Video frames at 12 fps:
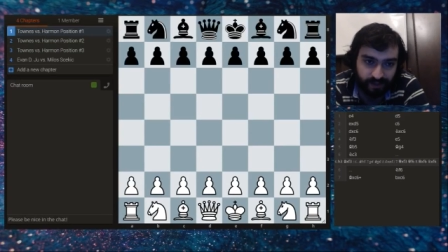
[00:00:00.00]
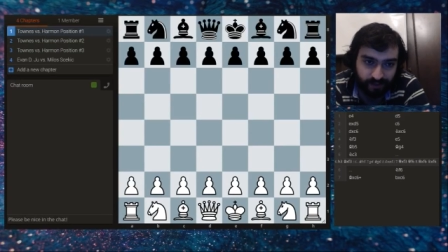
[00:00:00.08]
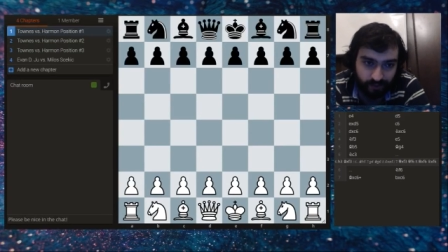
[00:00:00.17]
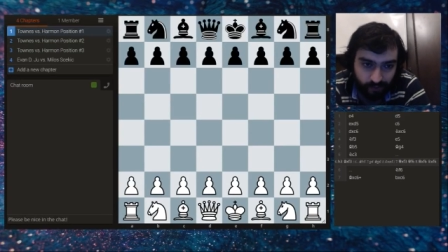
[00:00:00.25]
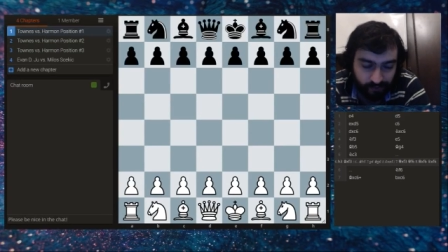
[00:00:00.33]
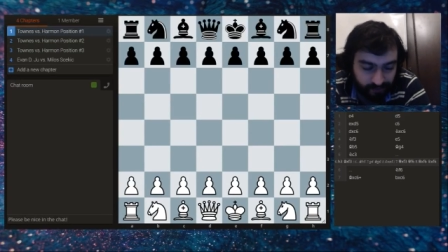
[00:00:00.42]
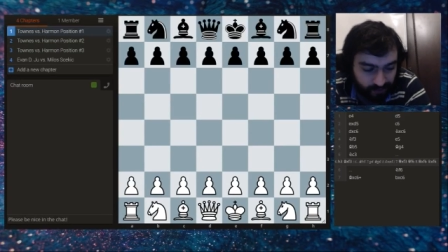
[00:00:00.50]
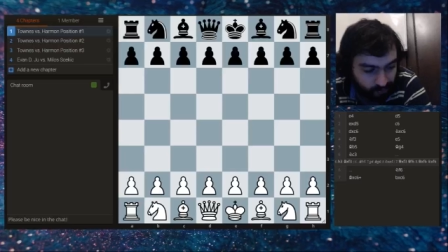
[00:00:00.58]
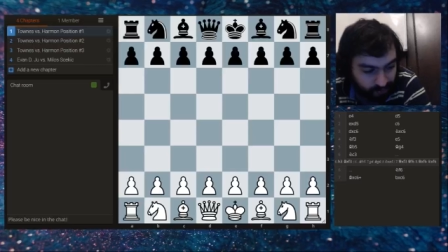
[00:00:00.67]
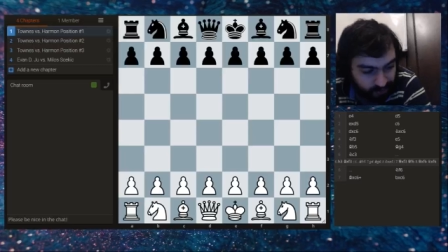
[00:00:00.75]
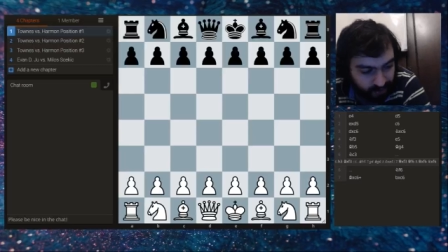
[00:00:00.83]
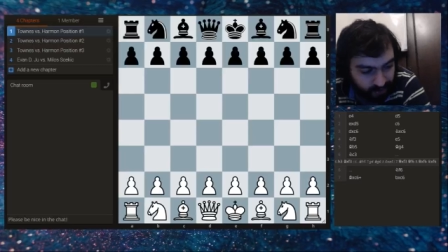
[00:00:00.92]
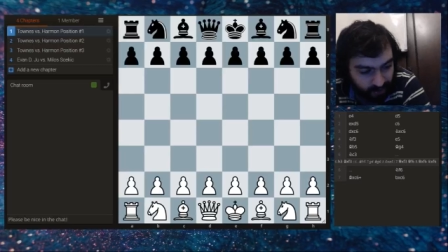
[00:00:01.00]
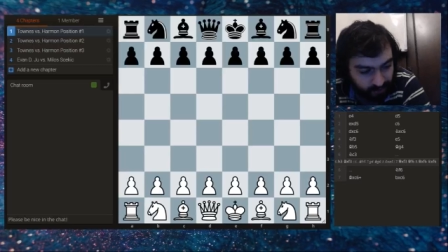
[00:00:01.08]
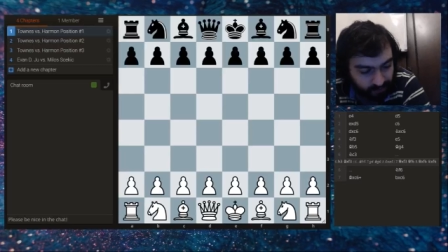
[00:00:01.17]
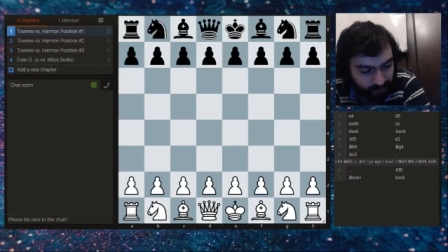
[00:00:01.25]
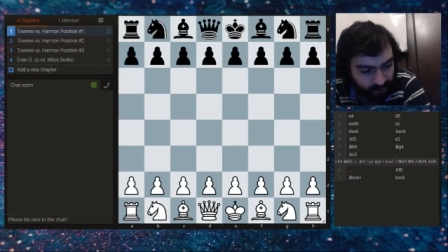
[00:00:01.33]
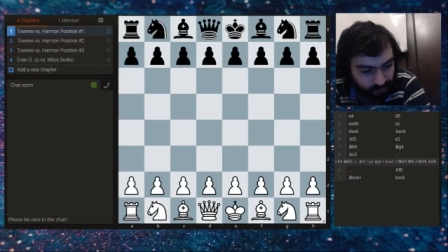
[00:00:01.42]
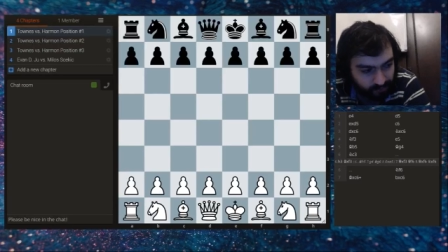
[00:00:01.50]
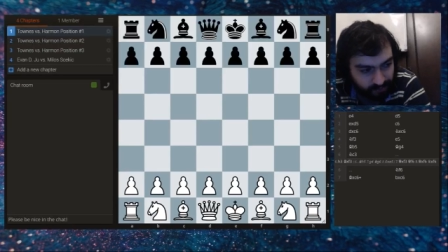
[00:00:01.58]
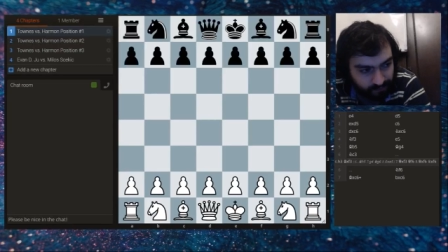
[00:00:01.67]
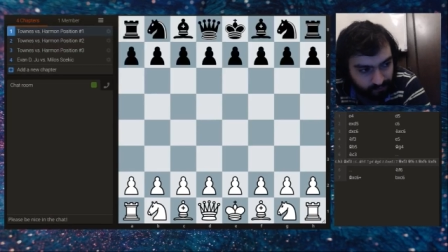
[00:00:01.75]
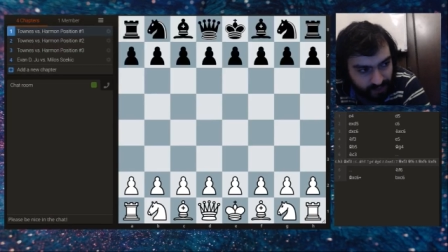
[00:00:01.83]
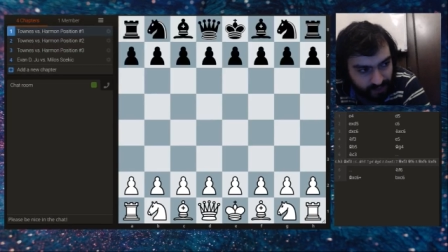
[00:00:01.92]
You hear a lot about
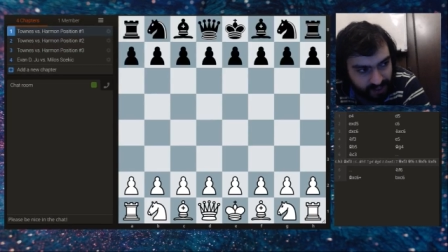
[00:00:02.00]
them,